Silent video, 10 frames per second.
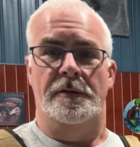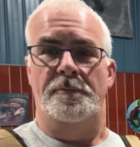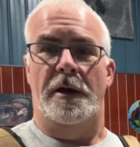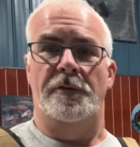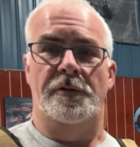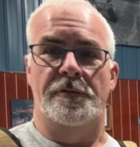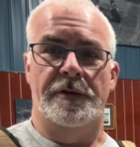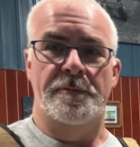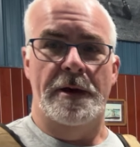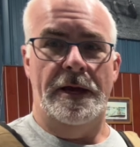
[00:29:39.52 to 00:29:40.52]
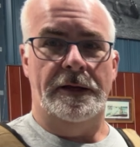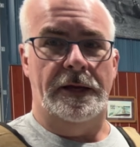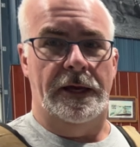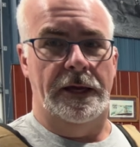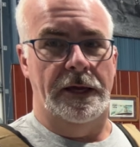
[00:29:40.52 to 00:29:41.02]
positive feedback.
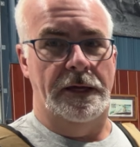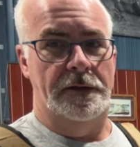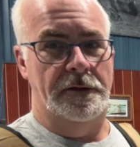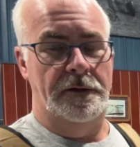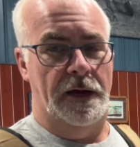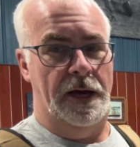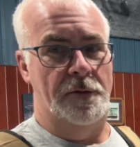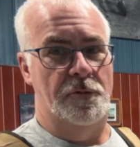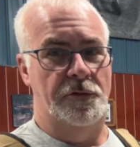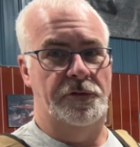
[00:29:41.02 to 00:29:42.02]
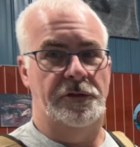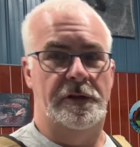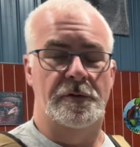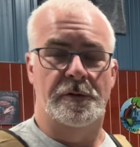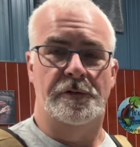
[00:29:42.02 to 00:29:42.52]
And I will see
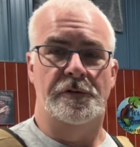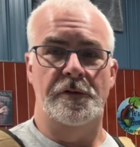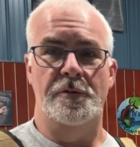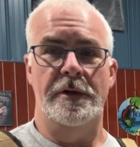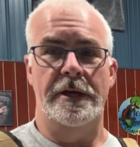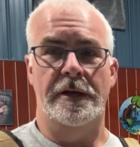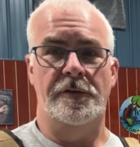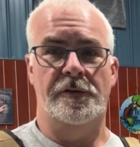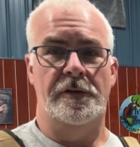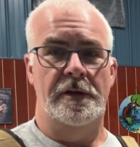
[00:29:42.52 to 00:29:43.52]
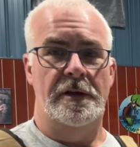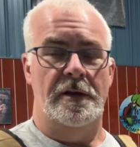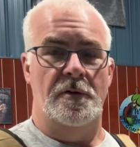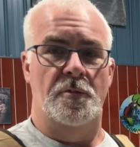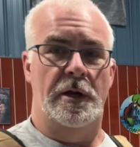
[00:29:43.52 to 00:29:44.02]
you in 2 weeks
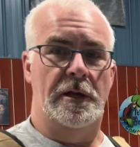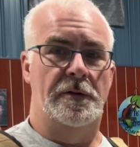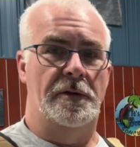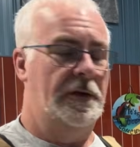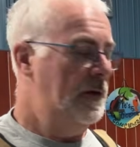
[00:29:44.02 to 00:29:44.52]
when